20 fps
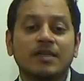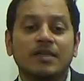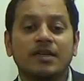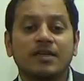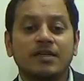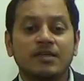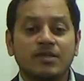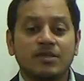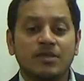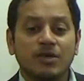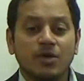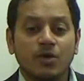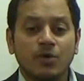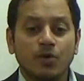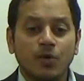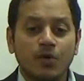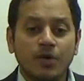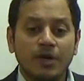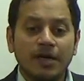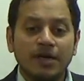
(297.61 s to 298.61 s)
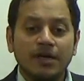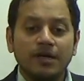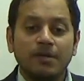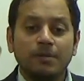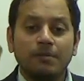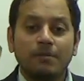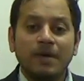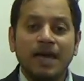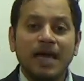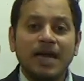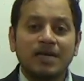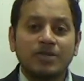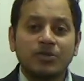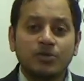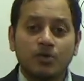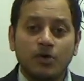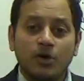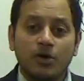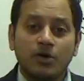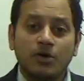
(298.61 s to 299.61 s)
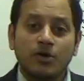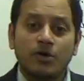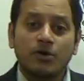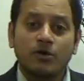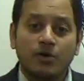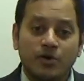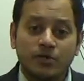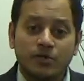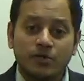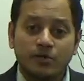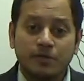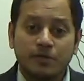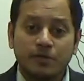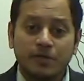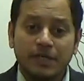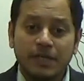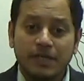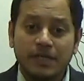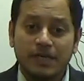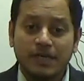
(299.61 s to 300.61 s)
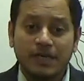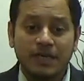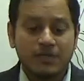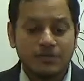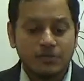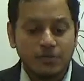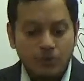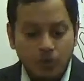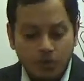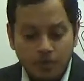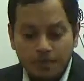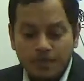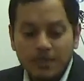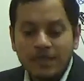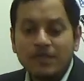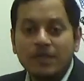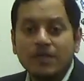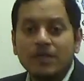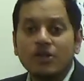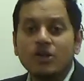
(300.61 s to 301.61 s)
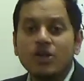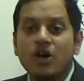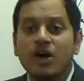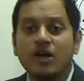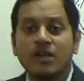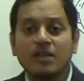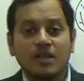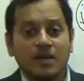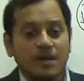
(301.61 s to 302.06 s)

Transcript: that is Orient Black Swan or Oxford Atlas. Open the North